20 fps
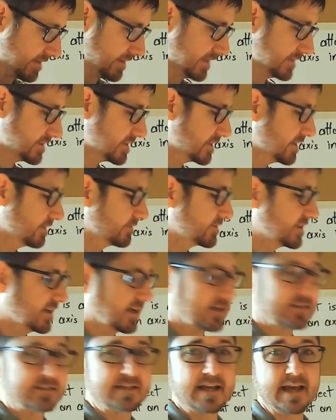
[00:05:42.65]
this gives
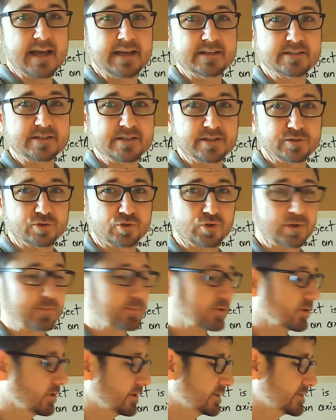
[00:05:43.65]
us a
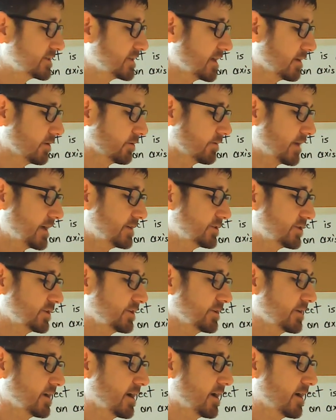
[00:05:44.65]
centripetal acceleration
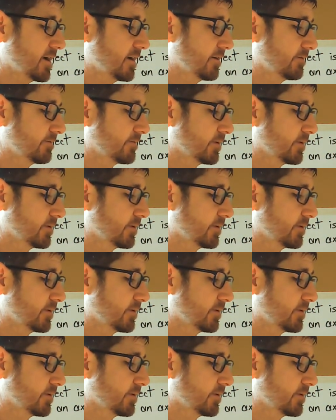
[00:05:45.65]
of